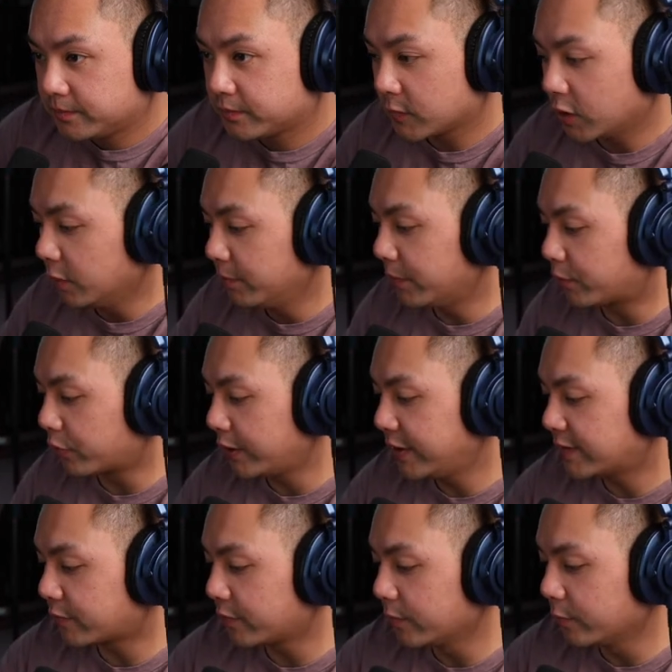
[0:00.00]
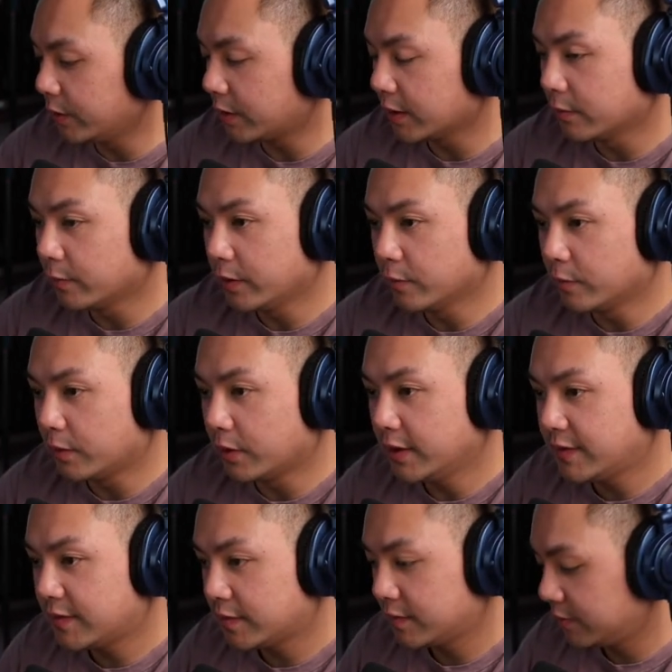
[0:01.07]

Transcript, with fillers: Hope it breaks for the weekend. Wait, what?